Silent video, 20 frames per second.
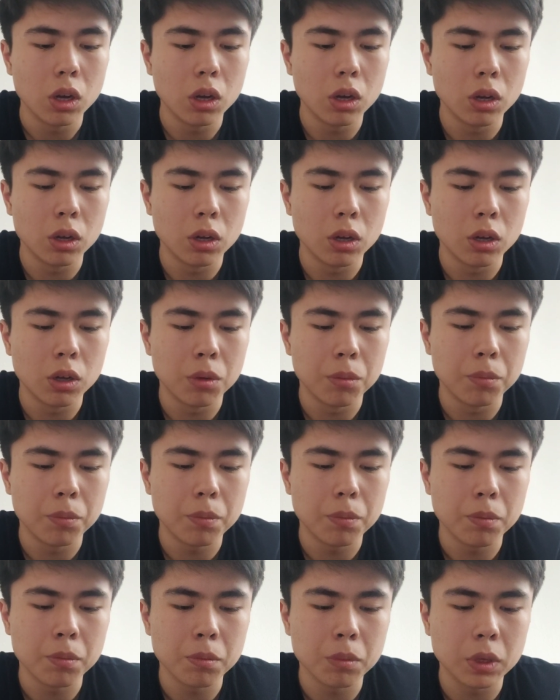
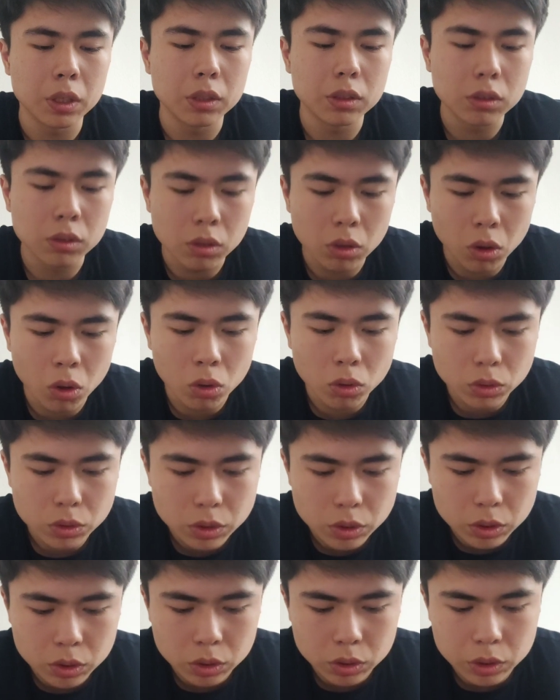but
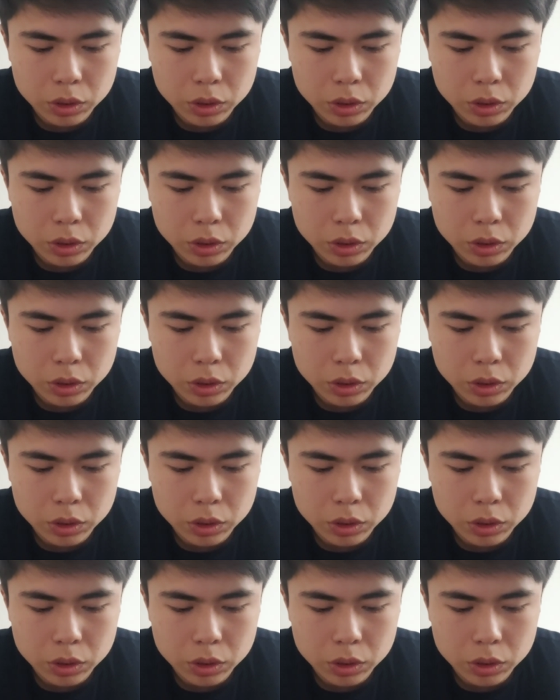also